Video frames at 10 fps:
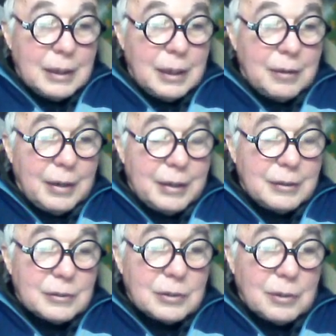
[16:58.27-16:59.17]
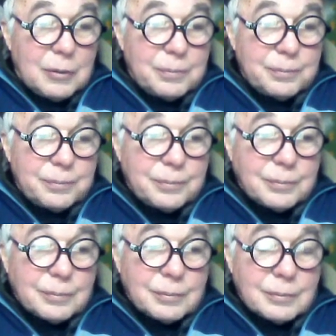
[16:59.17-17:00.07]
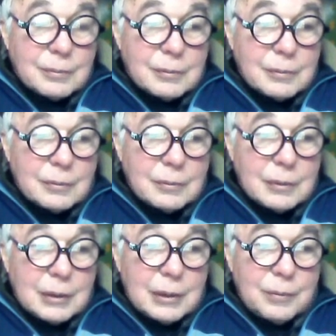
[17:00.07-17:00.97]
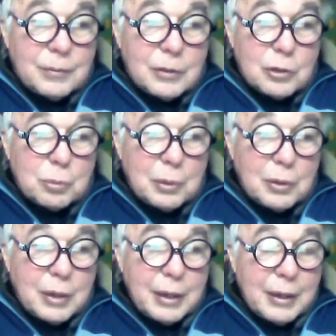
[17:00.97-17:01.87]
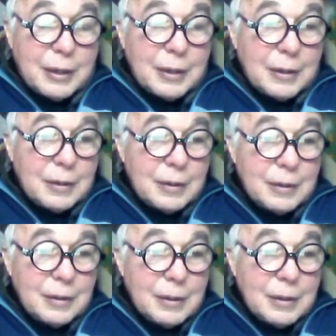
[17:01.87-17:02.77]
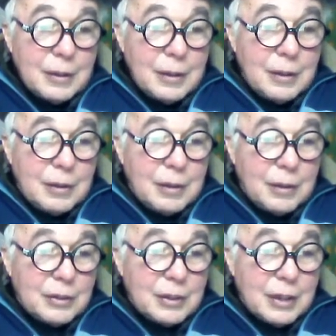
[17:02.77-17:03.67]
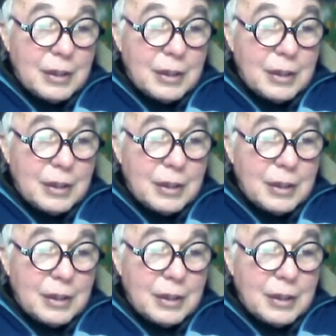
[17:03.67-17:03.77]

all right. So um, this is Bill Kennick. Uh, everything I